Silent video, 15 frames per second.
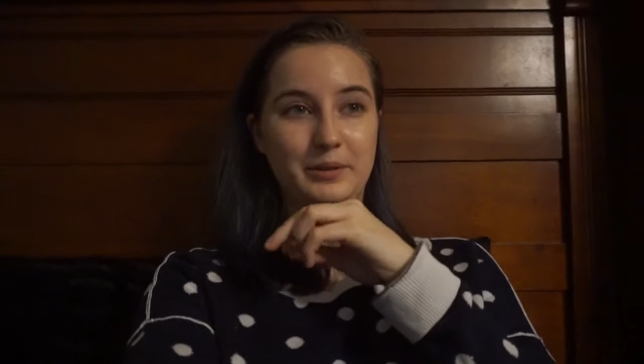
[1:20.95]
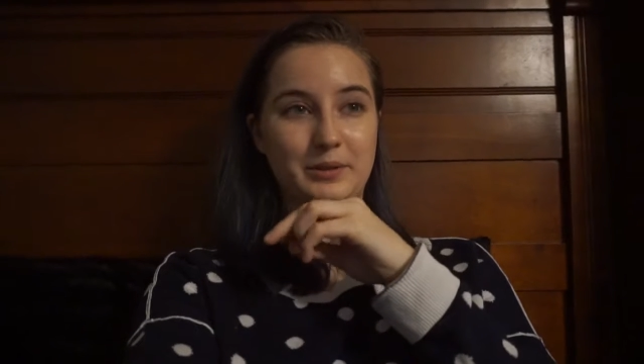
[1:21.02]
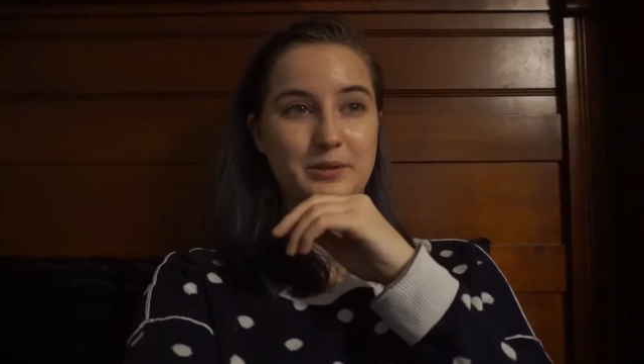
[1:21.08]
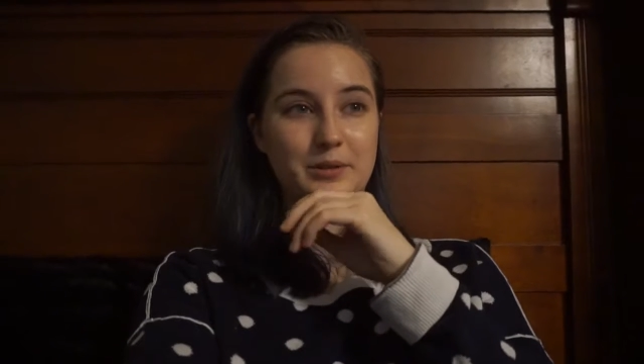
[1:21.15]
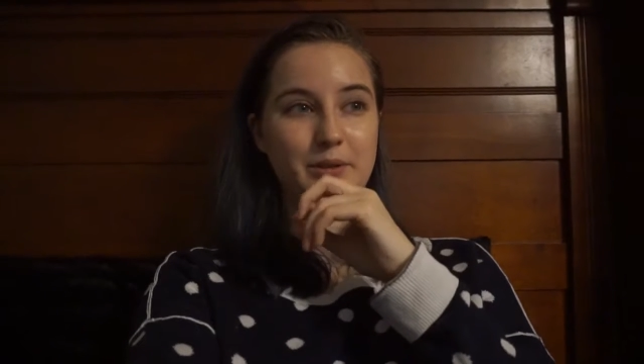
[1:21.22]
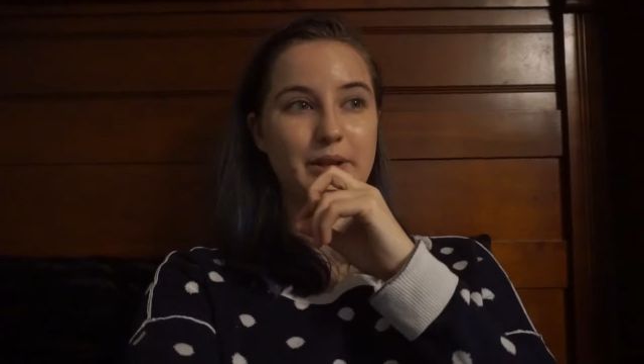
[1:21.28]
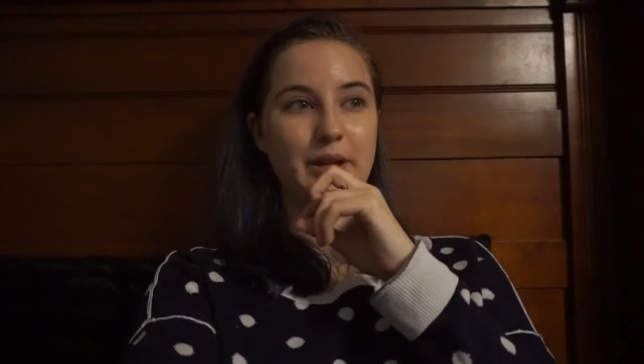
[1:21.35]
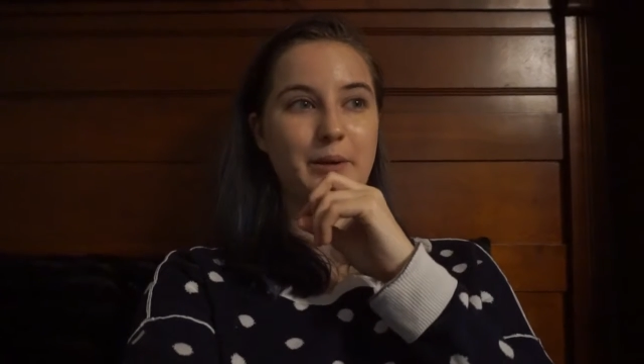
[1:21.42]

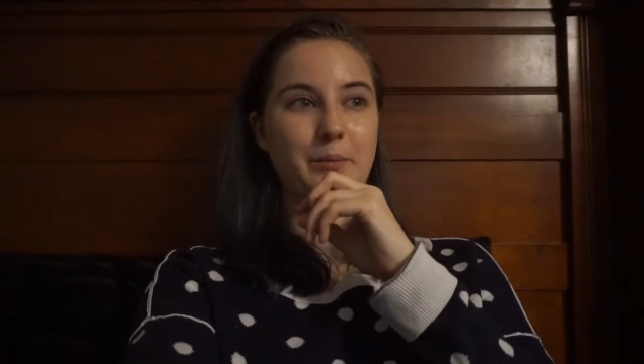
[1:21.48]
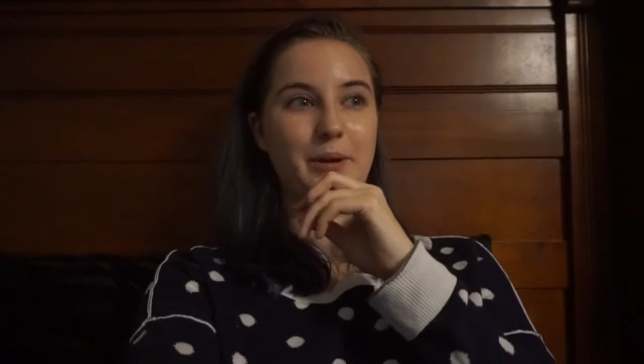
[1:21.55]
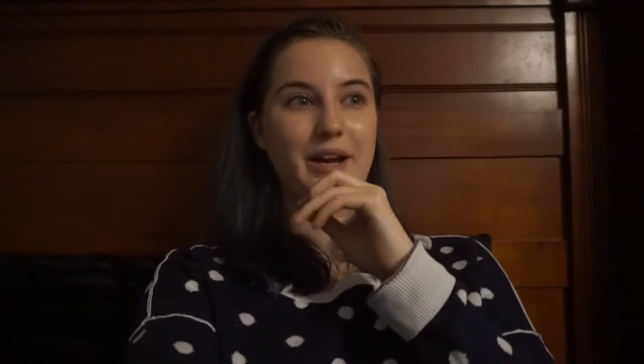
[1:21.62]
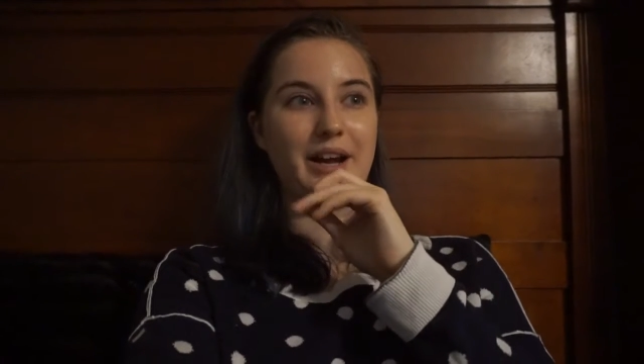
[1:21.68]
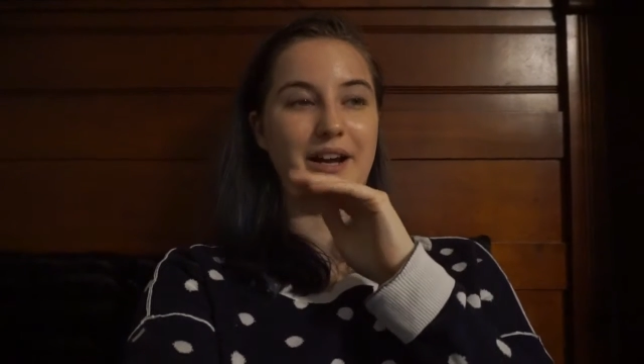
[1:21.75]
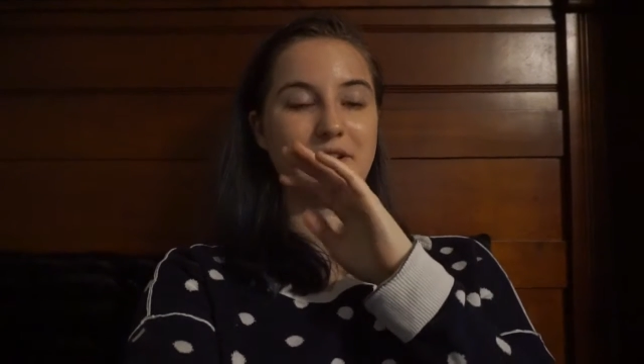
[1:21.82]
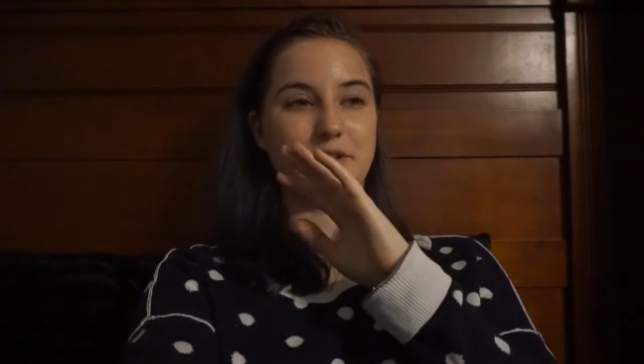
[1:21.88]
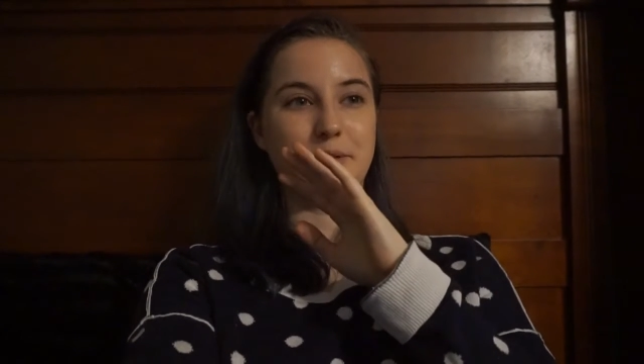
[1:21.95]
so that we
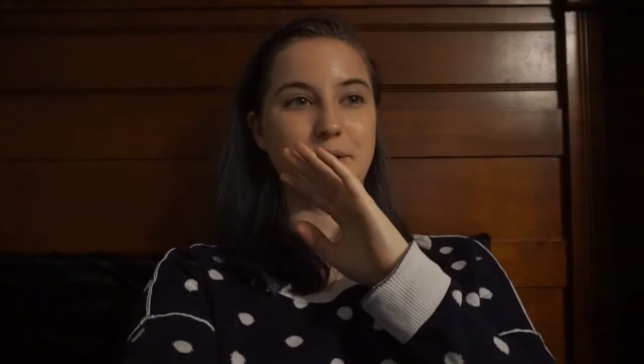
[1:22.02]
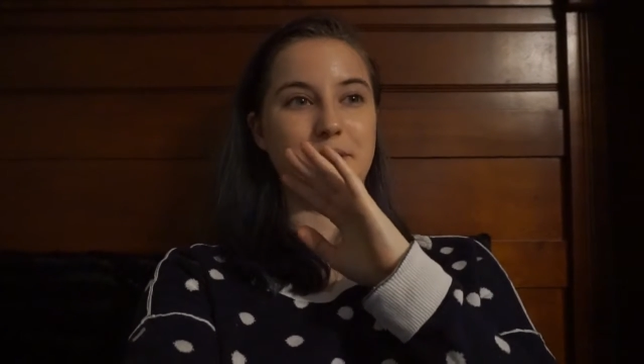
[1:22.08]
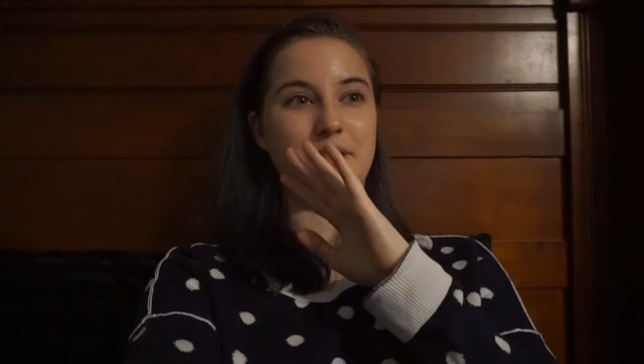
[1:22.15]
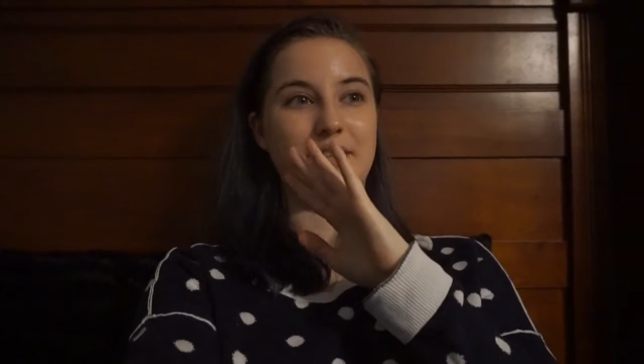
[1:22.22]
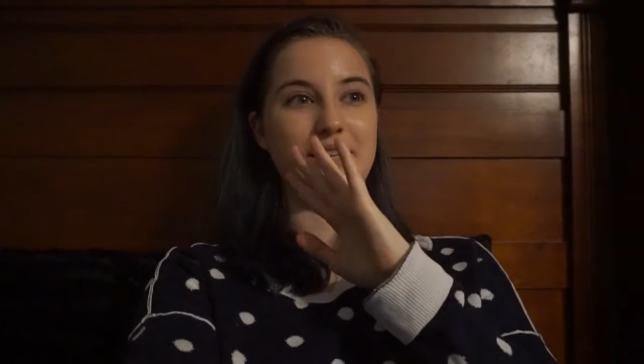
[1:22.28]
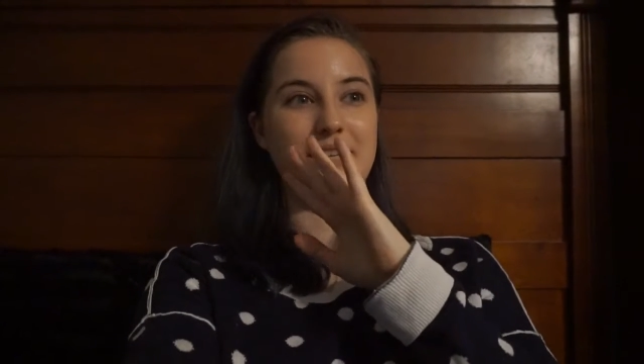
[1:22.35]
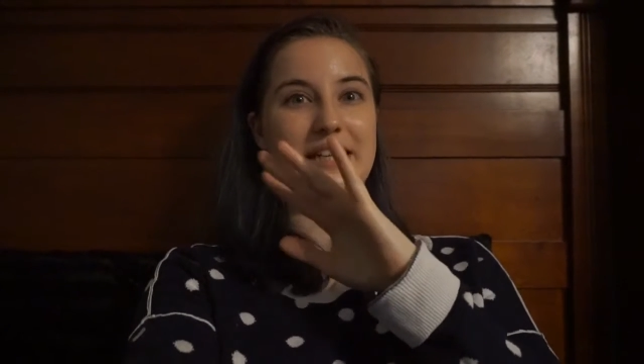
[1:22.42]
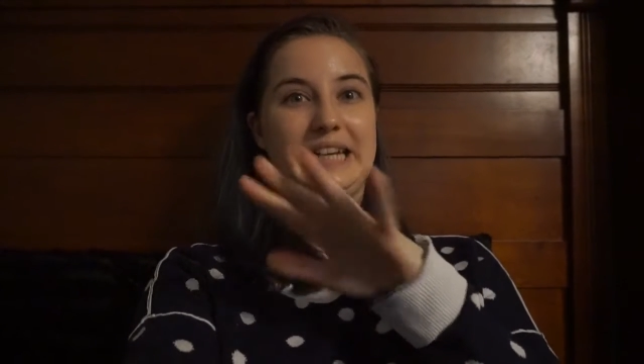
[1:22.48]
actually
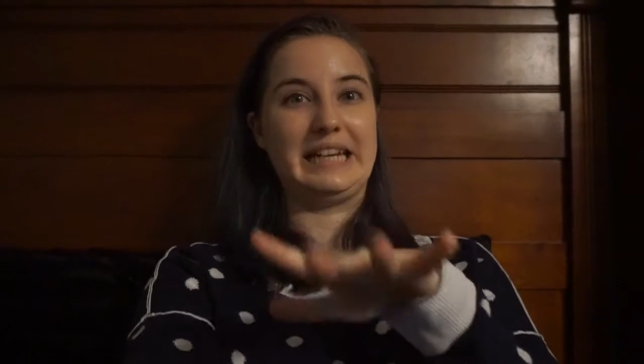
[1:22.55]
can